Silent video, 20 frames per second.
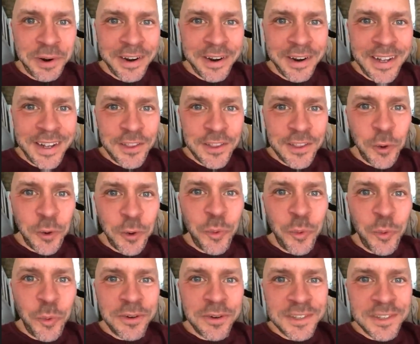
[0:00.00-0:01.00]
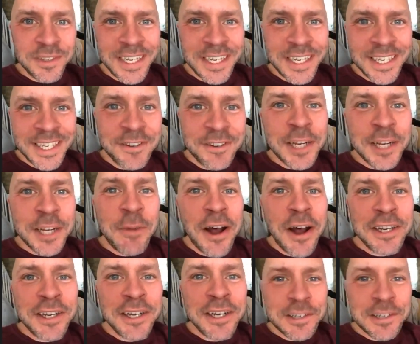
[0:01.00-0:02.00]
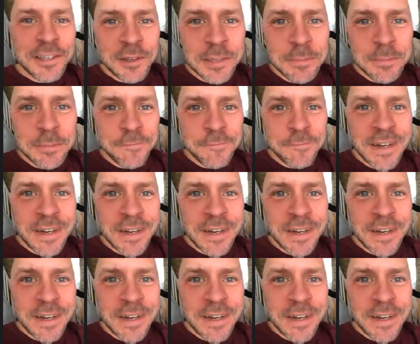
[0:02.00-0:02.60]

The whole world is like, no, come on, you're supposed to be funny.